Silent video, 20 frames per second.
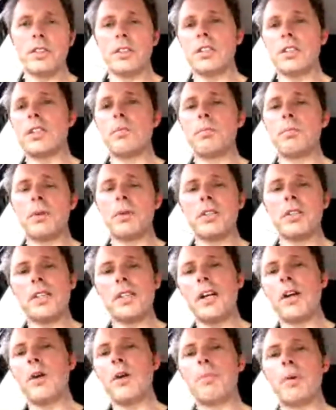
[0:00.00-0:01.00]
just to
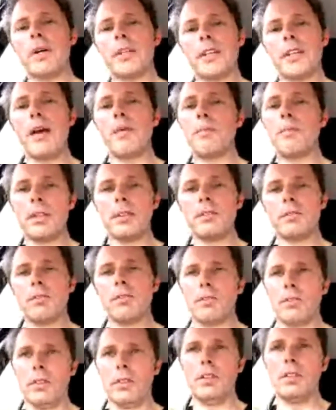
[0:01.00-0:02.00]
because Aeropress can
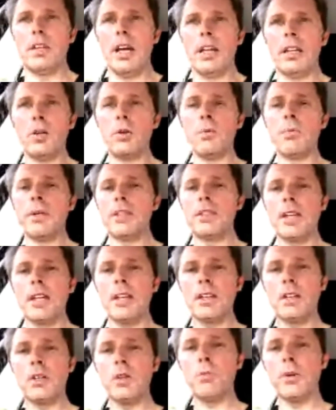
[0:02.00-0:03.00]
be
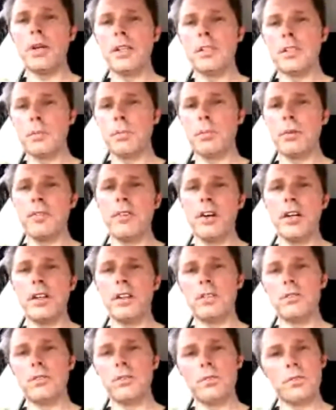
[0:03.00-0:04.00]
a little bit technical, but he
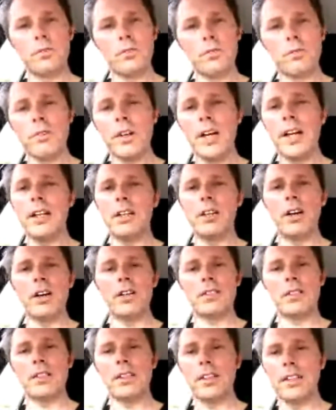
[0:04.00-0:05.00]
simplified it
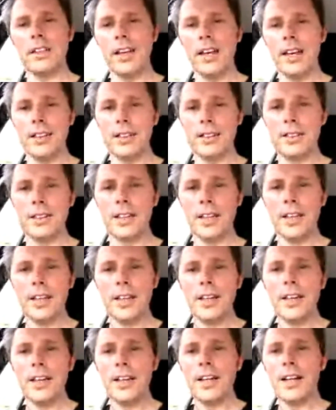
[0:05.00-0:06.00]
really nicely,
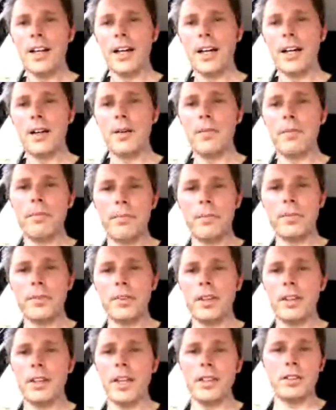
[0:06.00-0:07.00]
and
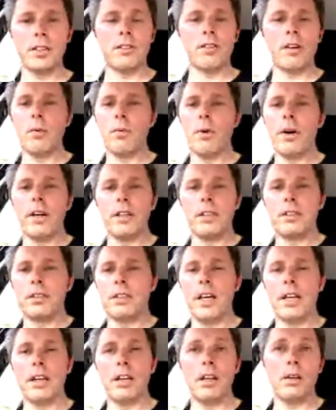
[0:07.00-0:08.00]
um, that's a great
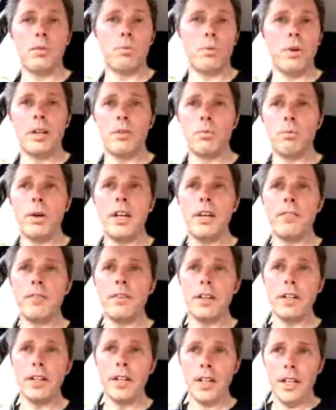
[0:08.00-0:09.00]
way. And and
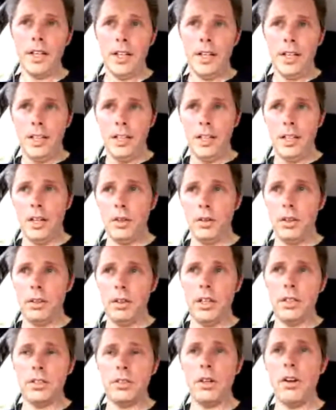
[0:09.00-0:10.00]
whenever
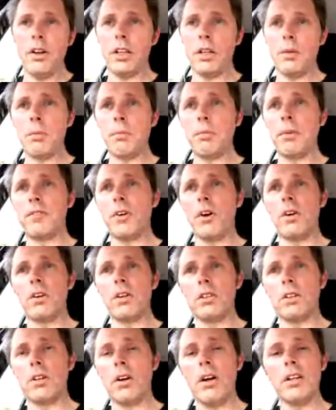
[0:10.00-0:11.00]
you know, historically when
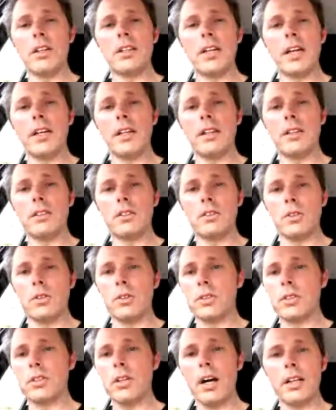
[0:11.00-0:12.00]
we've gone on
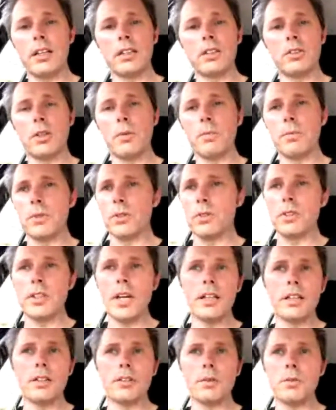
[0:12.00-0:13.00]
holidays or cycling
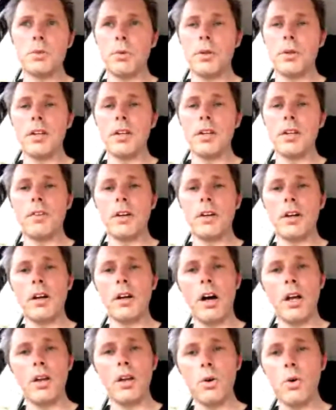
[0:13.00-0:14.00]
trips or sailing trips, or
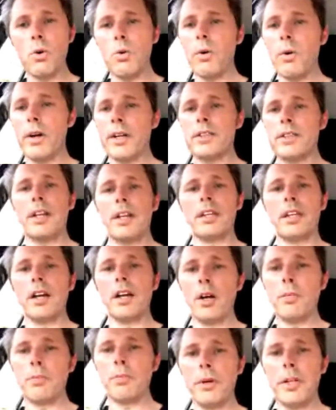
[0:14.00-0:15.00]
whatever, I'll always take
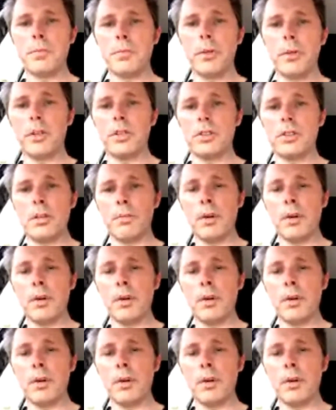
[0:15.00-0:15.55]
the AeroPress because